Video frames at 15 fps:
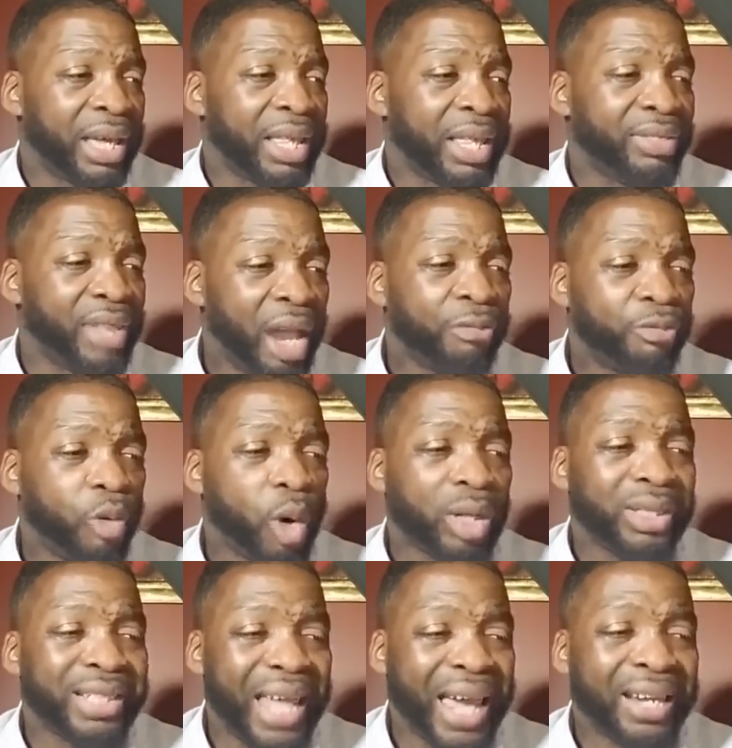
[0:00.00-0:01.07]
Therefore
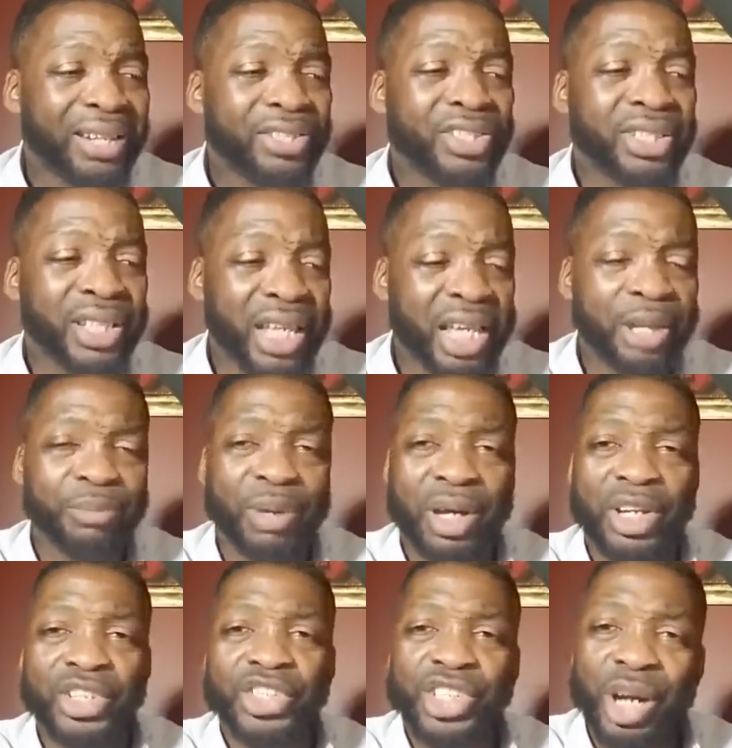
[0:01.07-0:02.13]
let us keep
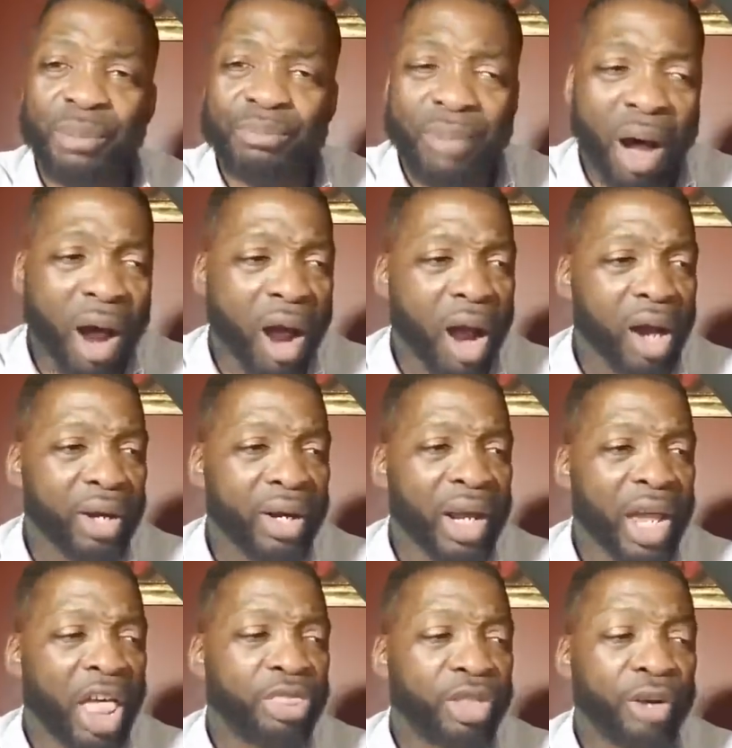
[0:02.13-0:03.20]
Shamar,
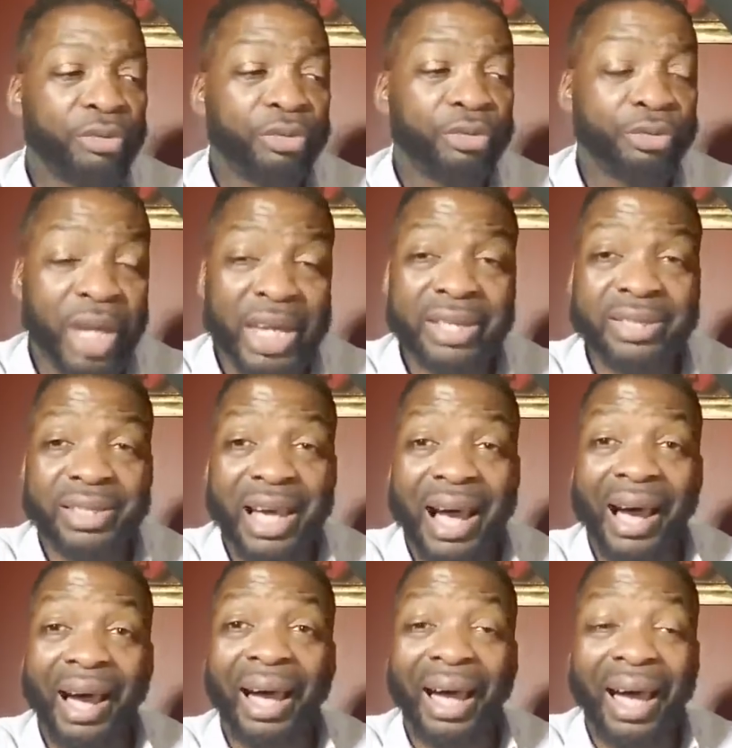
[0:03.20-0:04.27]
the feast,
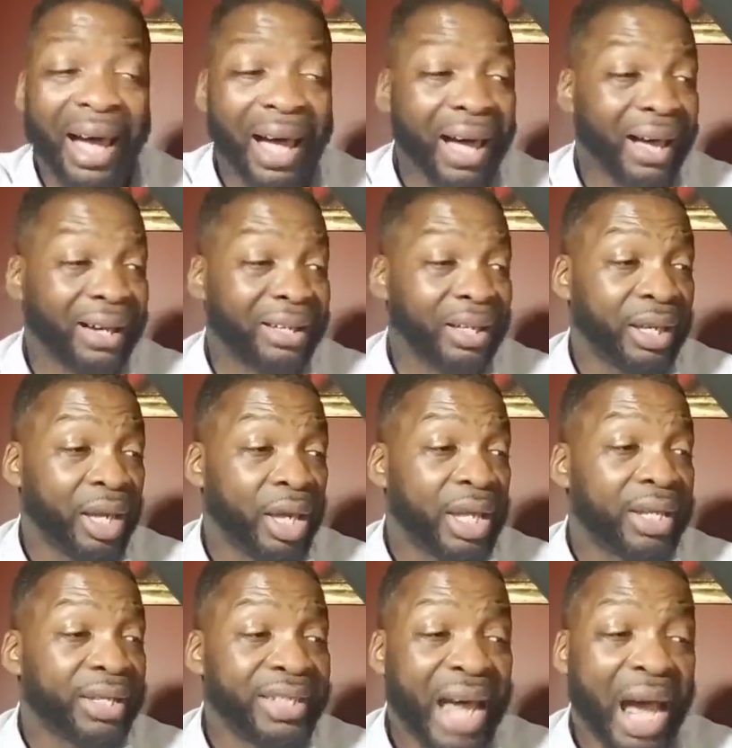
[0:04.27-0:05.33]
Chag,
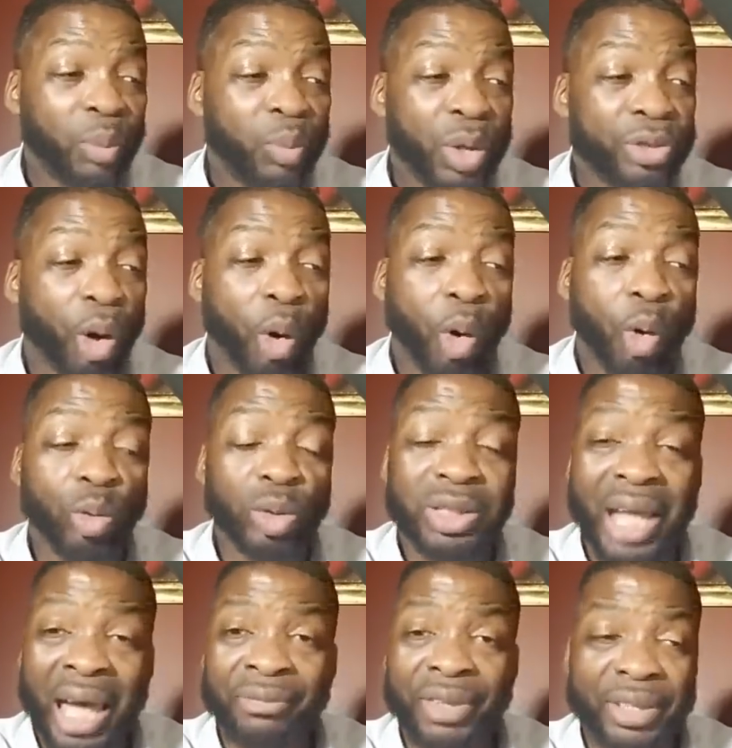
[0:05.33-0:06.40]
not with old
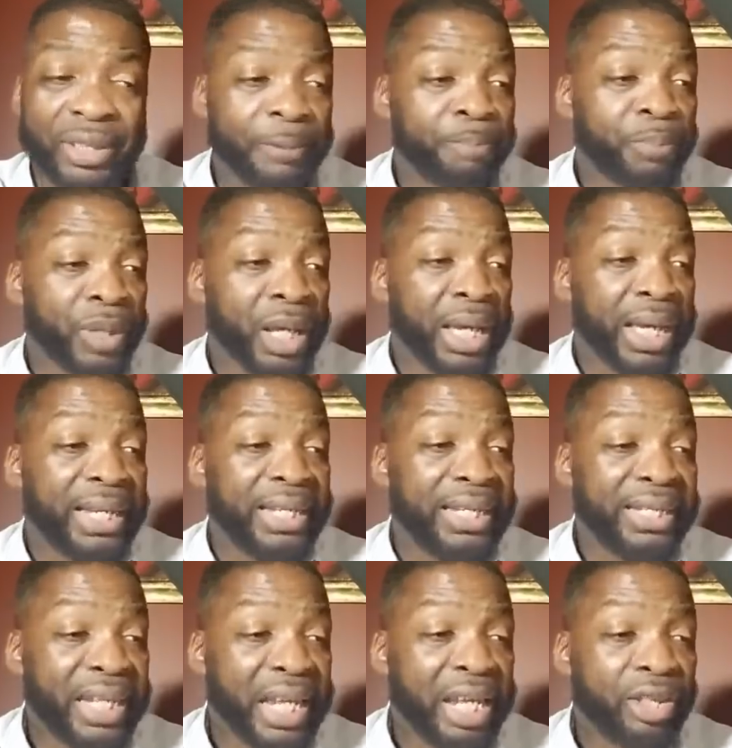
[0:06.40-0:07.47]
leaven,
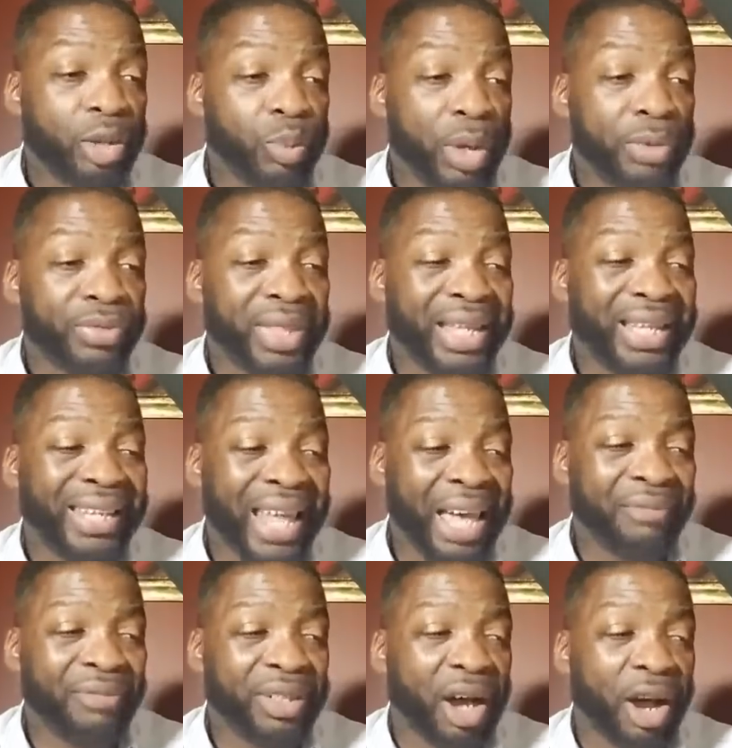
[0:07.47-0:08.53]
neither with the
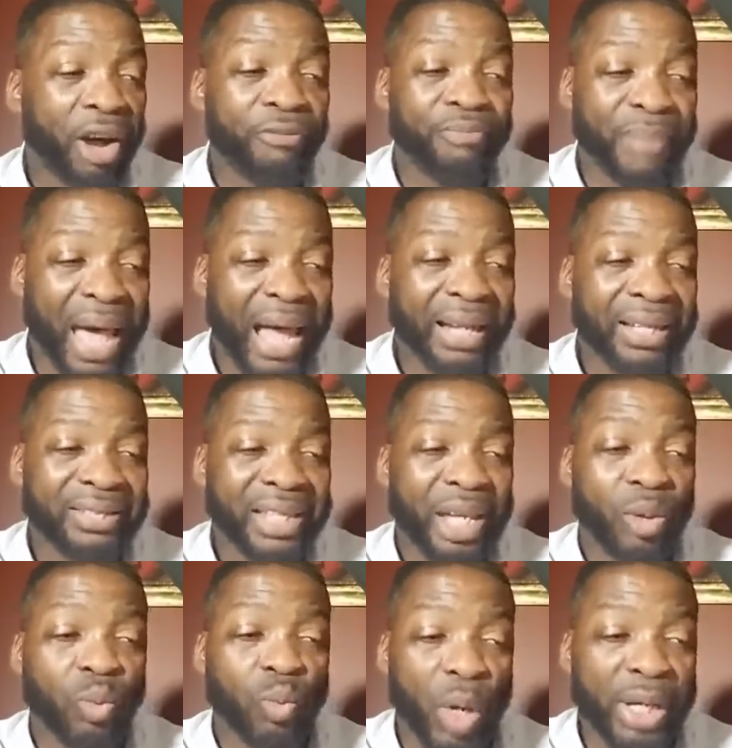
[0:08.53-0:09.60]
leaven of malice
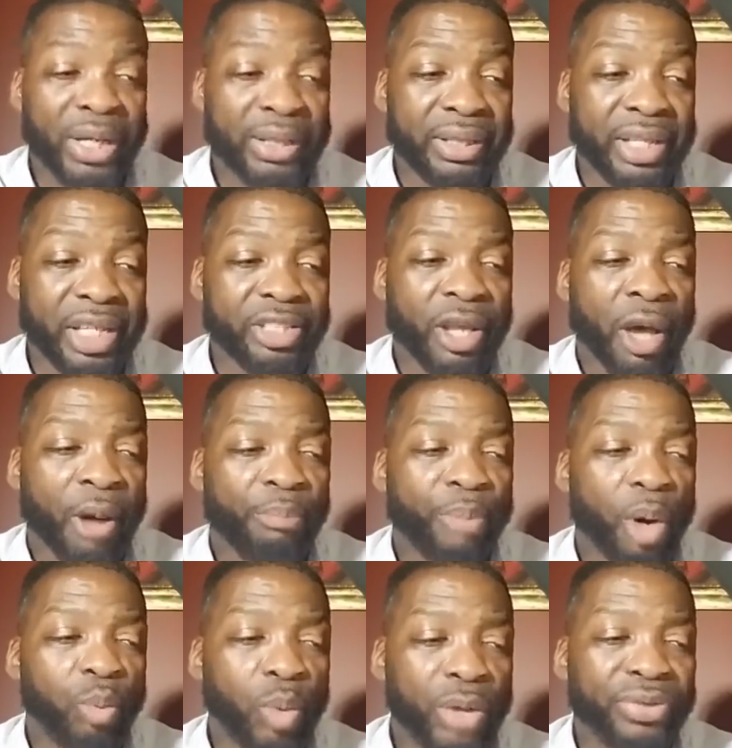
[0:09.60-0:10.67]
and wickedness,
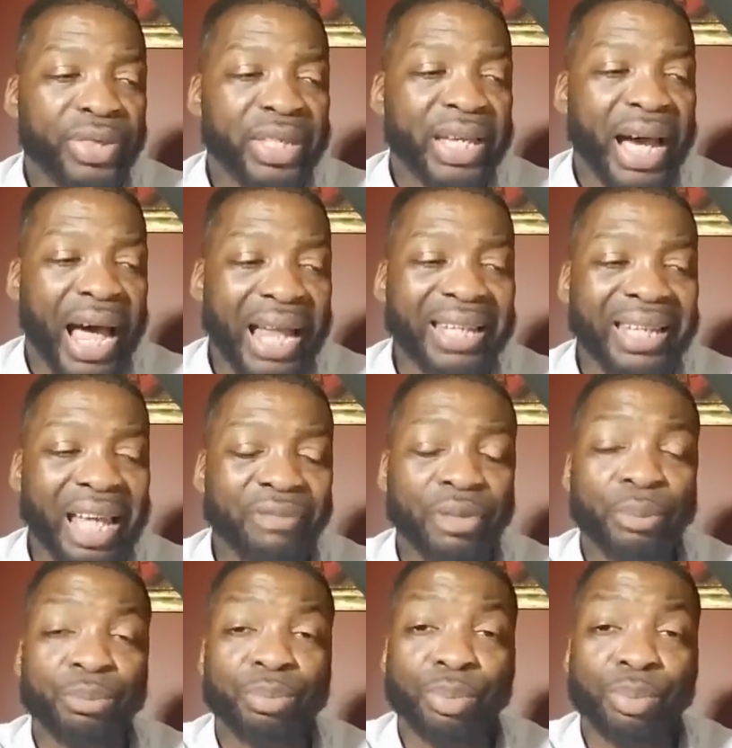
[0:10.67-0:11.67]
but with the unleavened